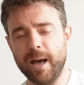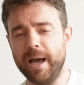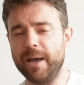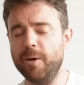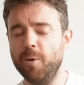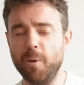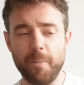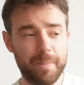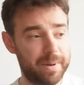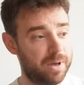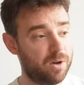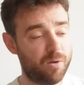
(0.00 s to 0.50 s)

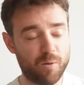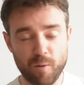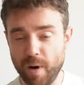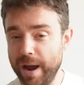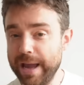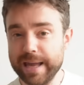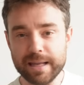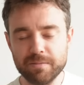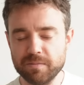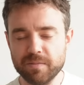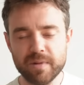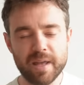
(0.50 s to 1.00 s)
It would be
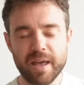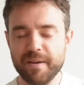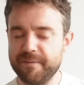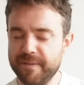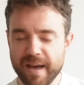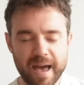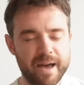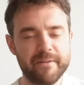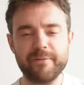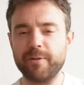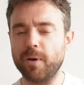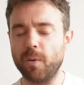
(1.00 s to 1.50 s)
great if
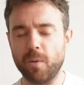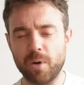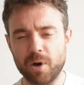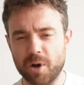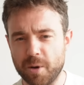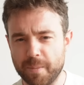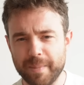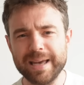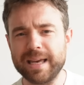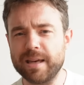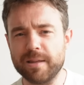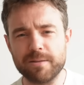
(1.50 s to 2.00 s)
everyone
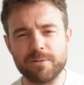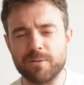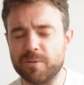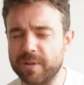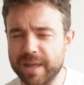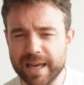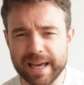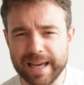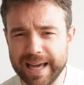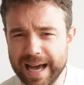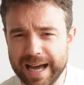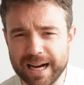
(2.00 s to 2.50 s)
could make it through
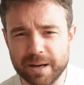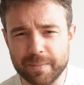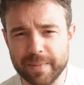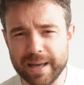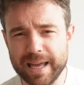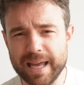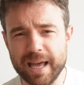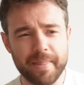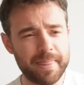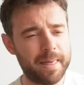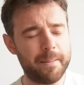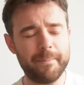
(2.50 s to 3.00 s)
the
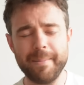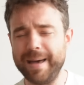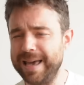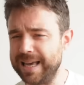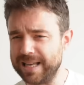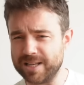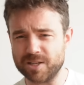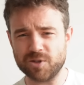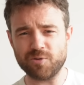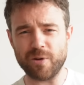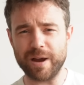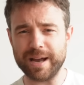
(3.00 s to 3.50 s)
academy and then
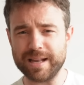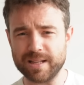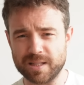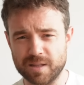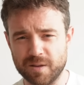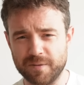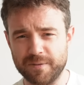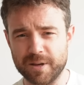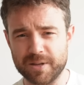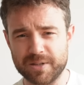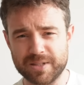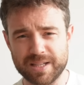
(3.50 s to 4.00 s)
make it straight into
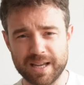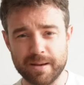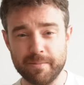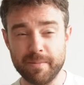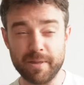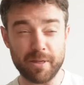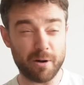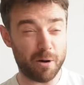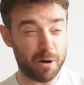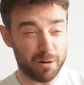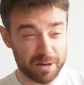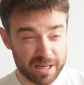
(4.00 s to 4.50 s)
the first team.
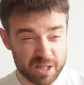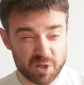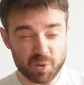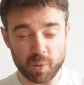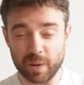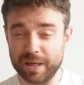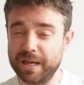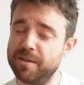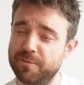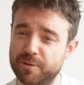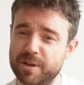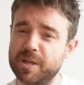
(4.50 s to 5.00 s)
But there are only
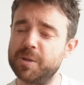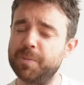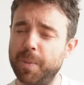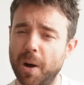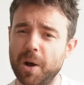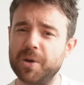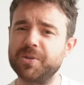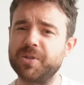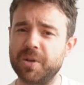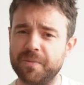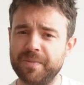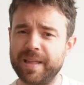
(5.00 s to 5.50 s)
23
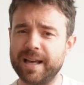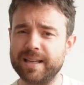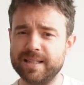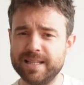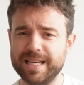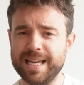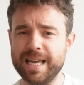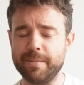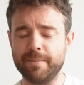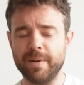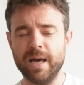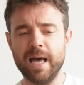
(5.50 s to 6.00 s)
spots on that
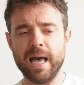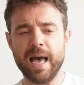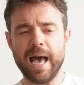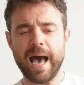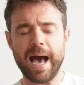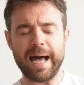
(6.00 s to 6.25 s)
team.